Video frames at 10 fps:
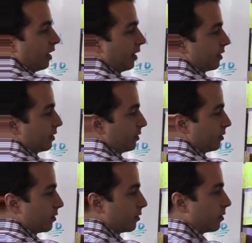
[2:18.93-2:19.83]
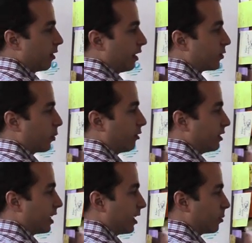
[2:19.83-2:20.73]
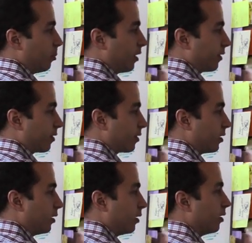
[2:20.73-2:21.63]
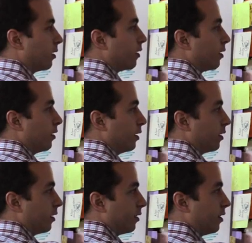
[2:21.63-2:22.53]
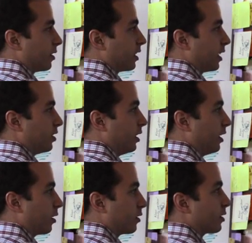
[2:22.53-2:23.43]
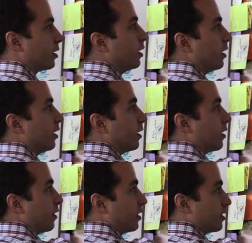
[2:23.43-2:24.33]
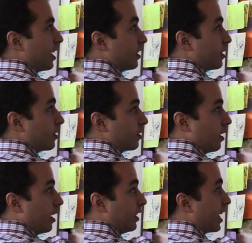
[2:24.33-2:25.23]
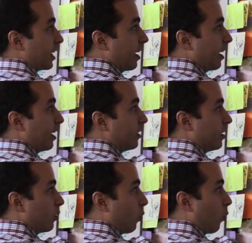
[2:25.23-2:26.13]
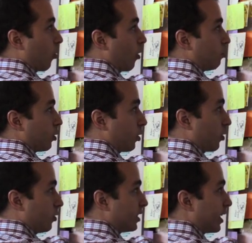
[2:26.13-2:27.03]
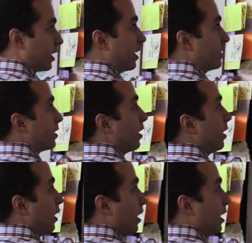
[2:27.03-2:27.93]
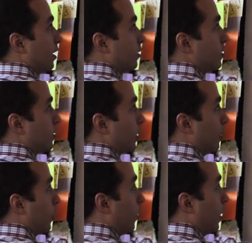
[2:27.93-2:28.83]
is this really takes months, this takes years, this takes a decade or plural decades, and to become